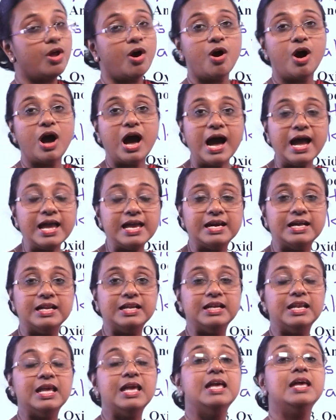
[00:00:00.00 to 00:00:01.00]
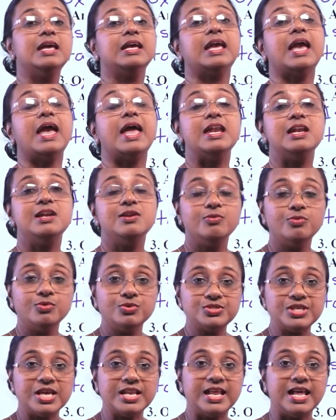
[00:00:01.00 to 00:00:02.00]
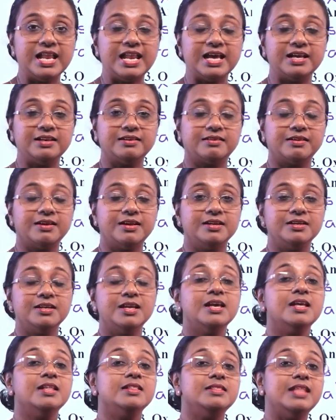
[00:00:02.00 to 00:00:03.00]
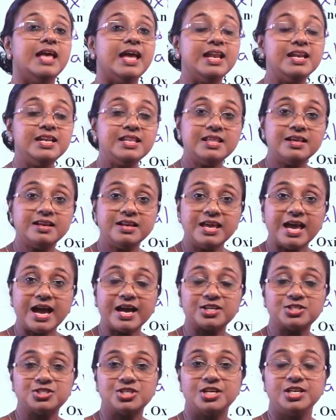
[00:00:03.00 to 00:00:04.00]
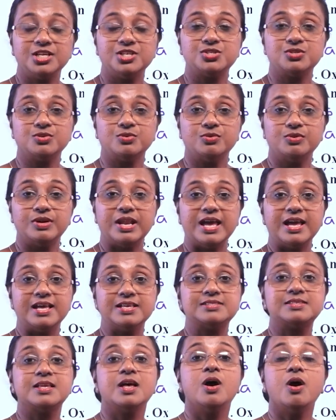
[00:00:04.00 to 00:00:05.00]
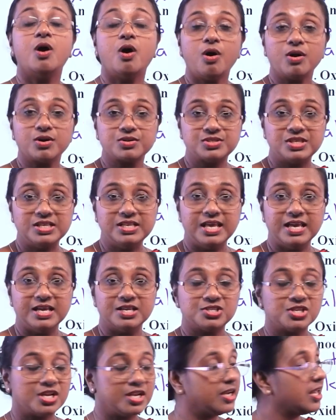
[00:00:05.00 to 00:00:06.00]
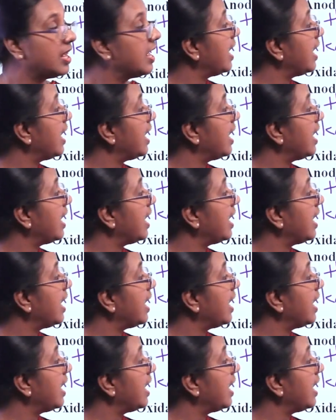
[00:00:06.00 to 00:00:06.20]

or ion can lose an electron. Then the reaction is known as oxidation.